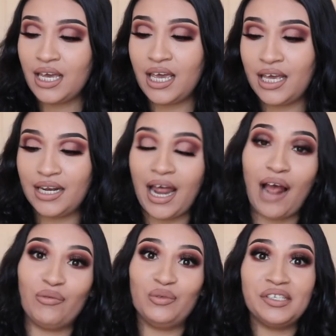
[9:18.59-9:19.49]
And
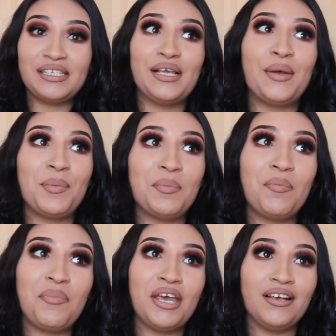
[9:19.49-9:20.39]
I was
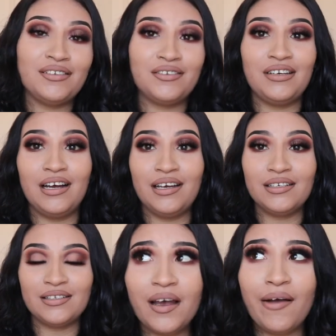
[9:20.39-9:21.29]
pissed, you guys.